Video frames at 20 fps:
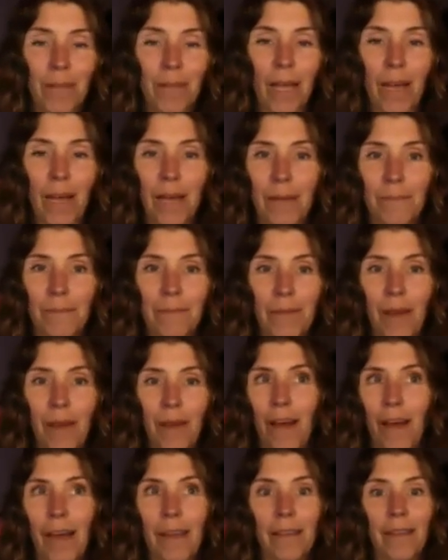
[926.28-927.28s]
I'm
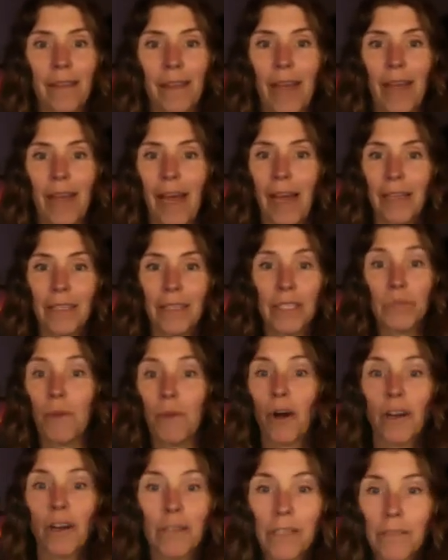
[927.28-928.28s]
not that
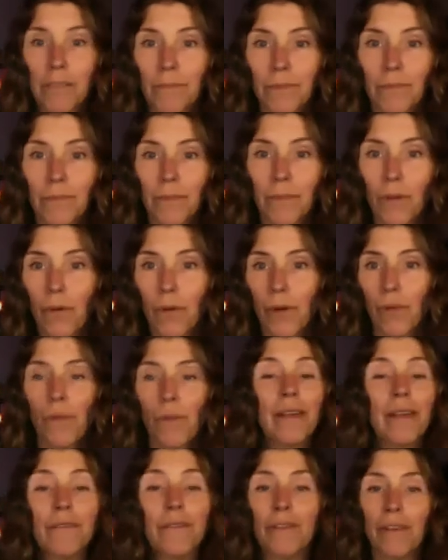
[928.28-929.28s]
smart, or
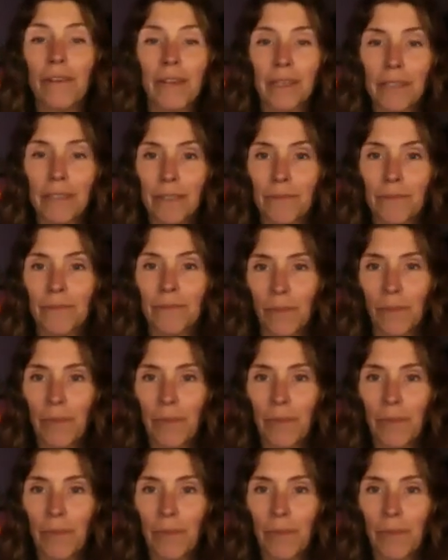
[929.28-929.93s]
whatever it is.